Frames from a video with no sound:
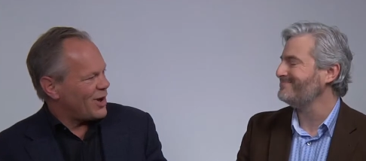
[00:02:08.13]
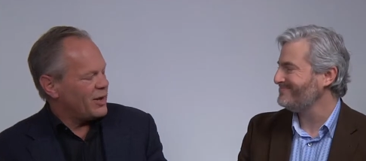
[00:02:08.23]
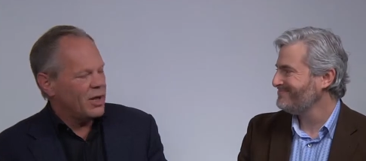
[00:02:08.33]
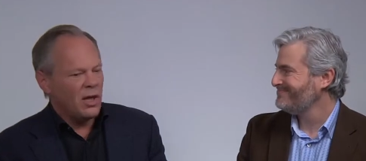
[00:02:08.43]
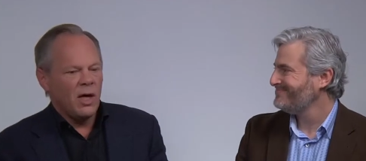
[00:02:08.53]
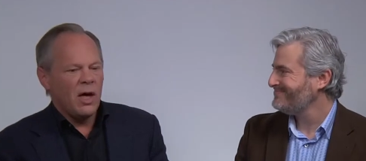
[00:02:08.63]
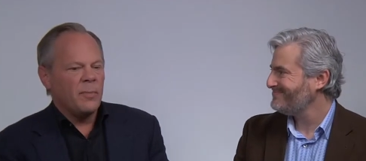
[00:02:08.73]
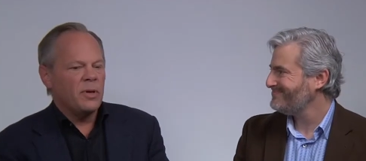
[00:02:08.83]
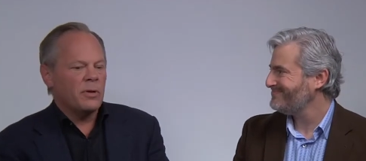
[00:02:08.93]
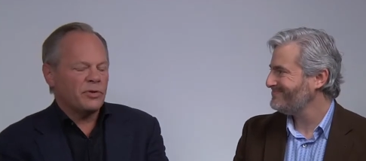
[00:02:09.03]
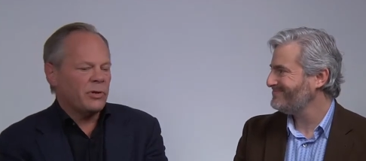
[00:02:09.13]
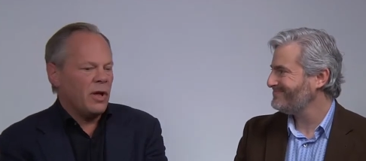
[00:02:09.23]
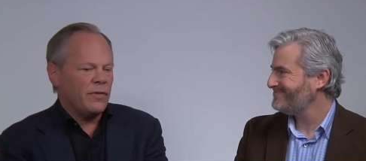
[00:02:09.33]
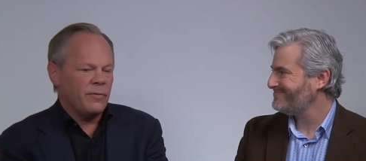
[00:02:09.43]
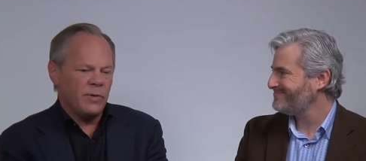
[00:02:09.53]
Speaker 1: side. I mean, there's
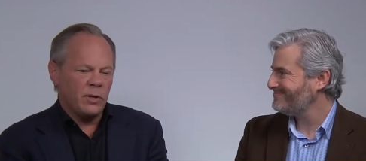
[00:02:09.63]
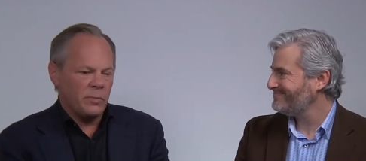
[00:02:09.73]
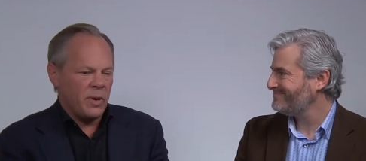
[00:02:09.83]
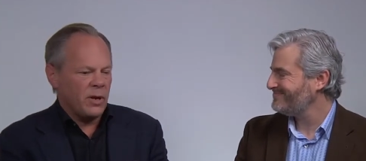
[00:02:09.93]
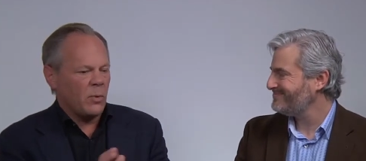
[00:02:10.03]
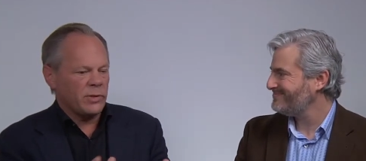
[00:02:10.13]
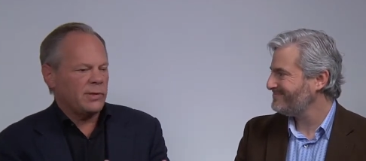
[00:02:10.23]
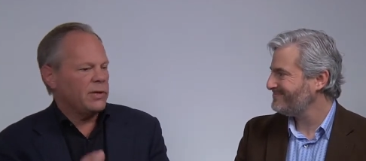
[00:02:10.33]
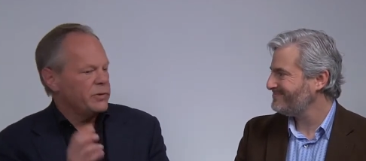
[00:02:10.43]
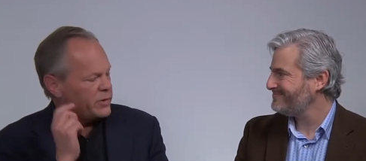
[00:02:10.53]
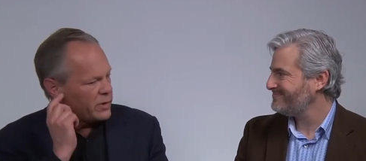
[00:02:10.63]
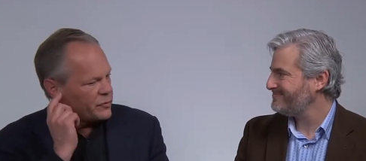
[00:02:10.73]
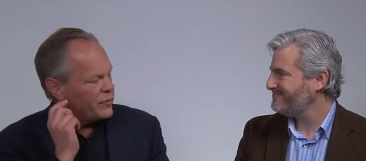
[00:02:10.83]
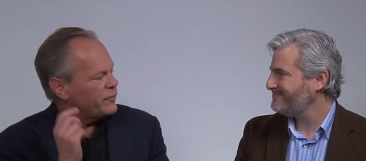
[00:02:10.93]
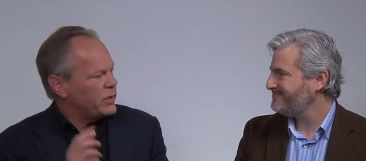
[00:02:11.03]
still, you know, depending on what study you see,
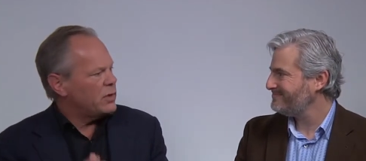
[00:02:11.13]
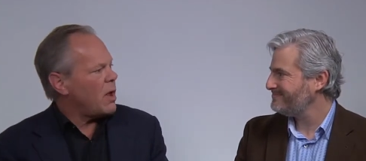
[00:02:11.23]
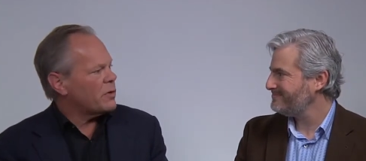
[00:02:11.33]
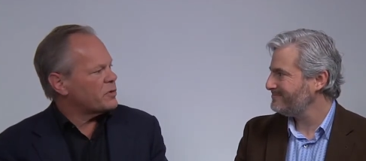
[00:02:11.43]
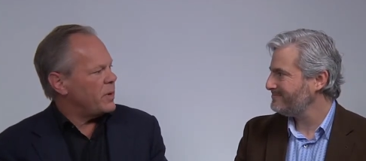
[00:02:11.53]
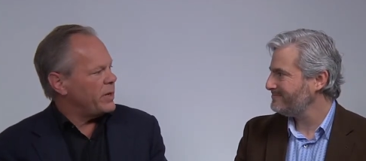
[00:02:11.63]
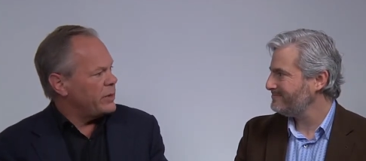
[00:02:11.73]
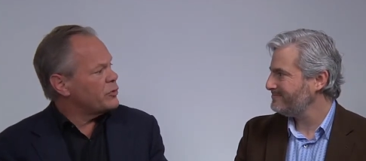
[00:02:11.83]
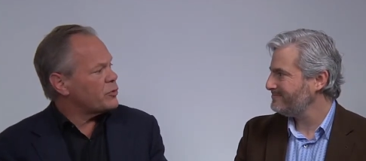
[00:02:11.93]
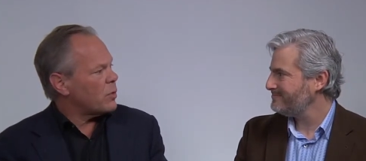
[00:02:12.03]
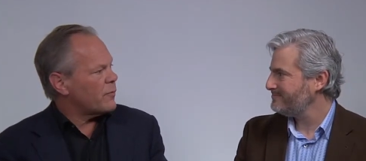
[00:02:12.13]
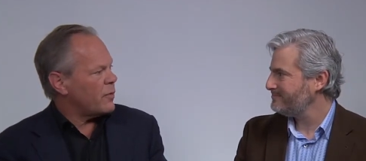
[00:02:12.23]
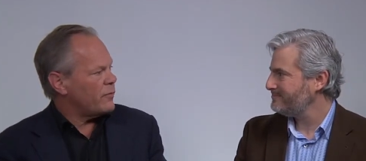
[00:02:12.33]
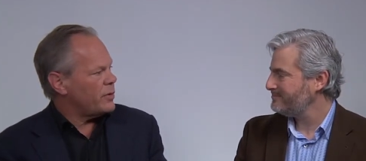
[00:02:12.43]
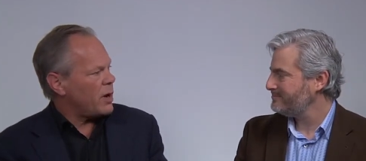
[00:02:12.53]
there's fifteen dollars spent in store
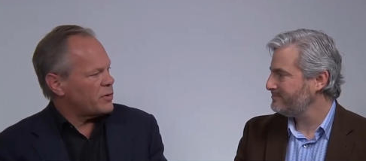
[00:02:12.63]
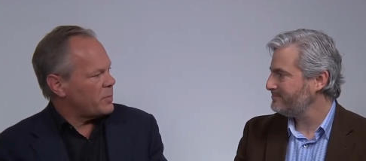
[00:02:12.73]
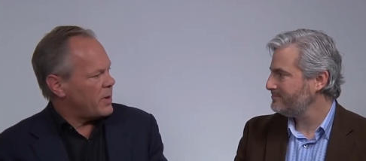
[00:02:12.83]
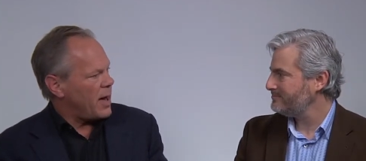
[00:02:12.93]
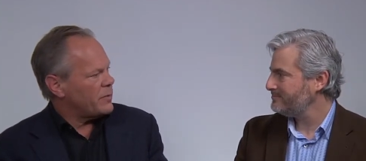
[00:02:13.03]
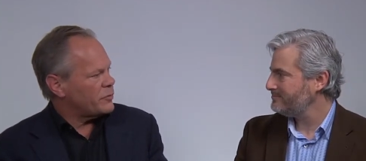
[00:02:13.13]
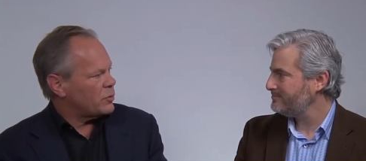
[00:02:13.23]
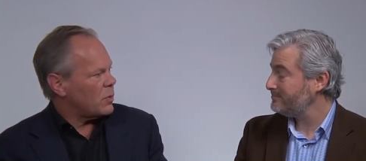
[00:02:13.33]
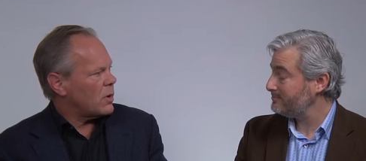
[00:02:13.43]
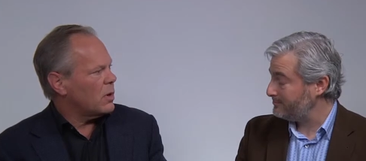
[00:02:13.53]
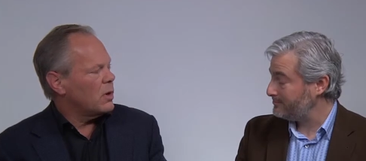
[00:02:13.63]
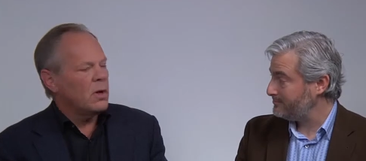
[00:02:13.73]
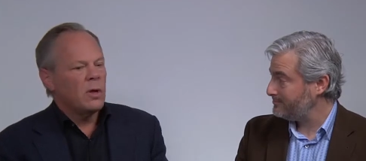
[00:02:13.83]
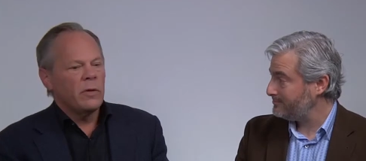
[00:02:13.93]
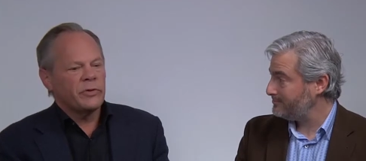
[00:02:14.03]
for every dollar spent out of store. Hmm
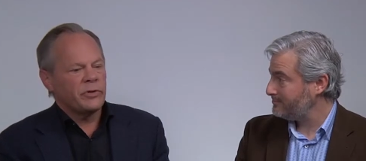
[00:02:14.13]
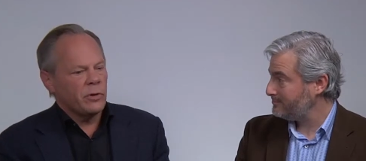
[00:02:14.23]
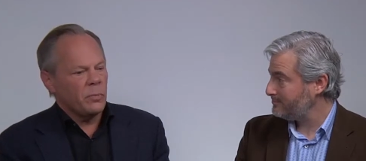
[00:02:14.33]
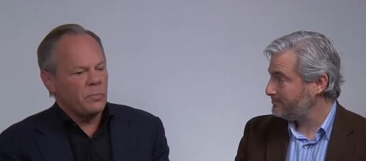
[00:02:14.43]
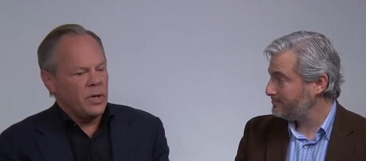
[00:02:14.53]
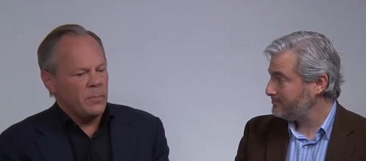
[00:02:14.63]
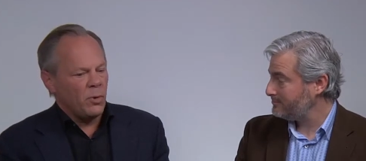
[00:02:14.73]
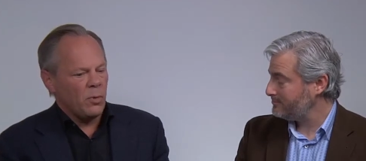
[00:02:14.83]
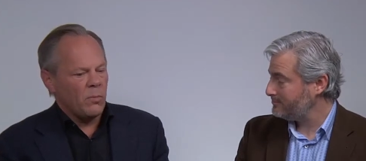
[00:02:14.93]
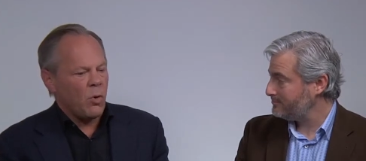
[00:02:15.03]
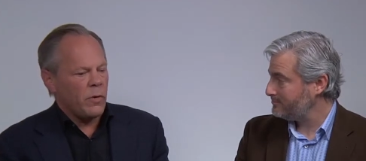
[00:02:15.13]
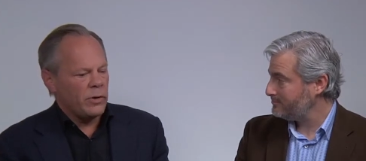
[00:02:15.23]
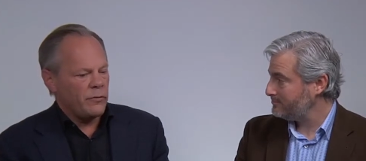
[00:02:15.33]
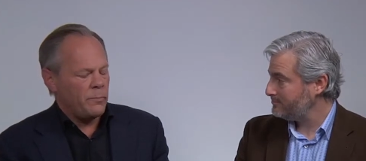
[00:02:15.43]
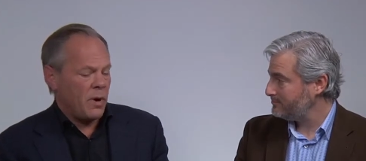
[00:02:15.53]
still people more than
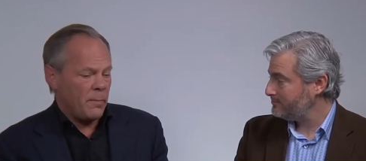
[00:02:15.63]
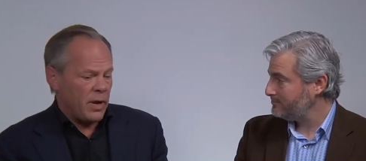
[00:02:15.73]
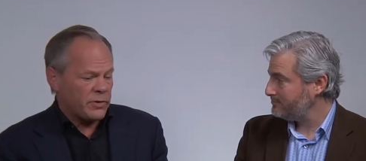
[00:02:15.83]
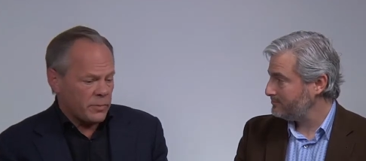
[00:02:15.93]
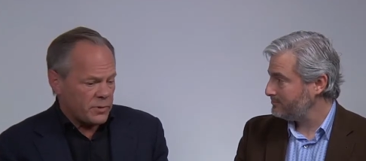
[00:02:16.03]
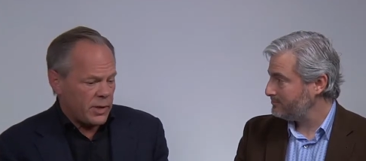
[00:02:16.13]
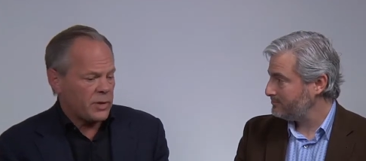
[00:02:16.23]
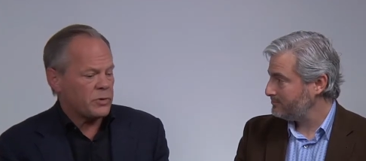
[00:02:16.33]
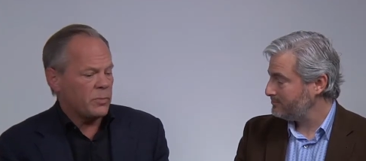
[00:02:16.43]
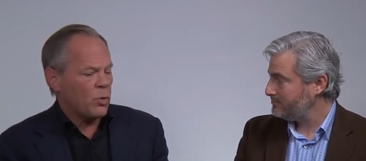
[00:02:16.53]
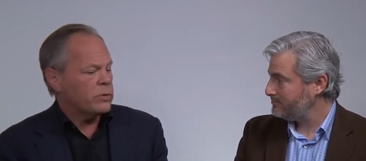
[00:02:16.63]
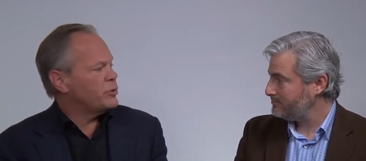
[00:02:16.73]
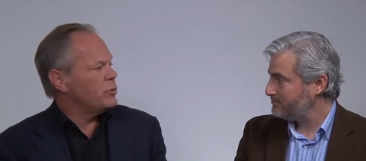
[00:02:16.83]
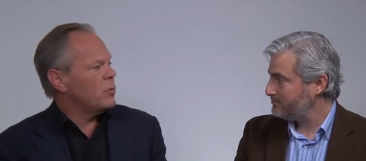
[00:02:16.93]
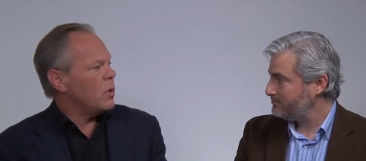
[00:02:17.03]
if by substantially more than
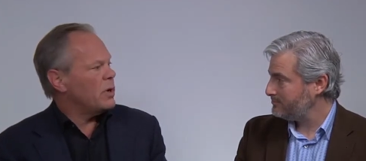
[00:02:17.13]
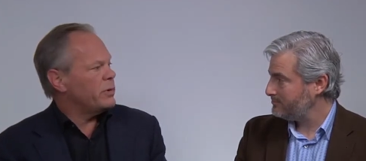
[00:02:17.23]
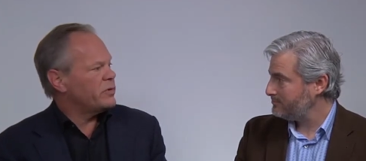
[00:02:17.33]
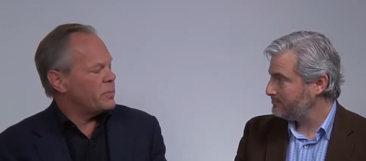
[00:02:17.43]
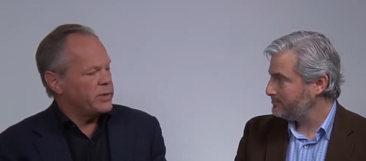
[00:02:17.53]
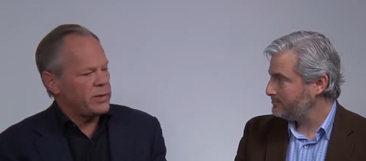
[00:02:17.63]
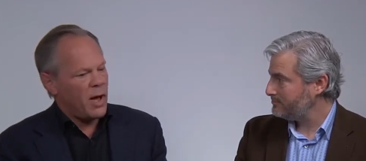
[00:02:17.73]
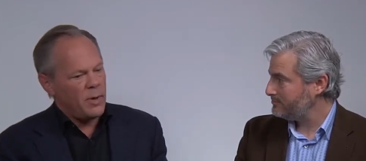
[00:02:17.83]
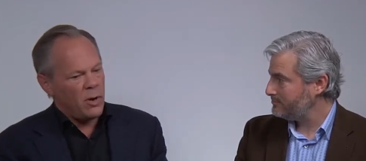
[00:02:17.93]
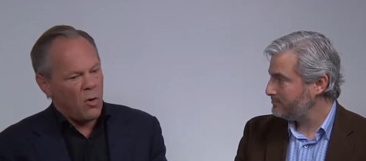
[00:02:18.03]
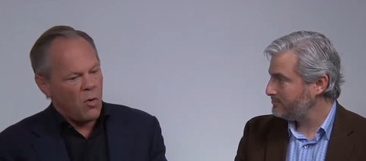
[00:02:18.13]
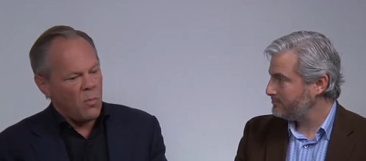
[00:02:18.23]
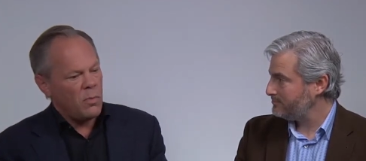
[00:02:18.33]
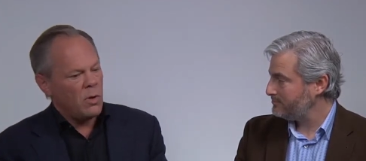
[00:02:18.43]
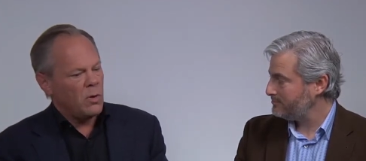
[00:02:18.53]
two to one spend time at
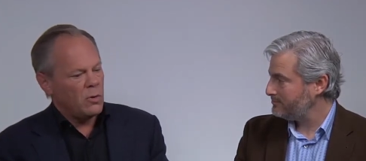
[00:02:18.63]
home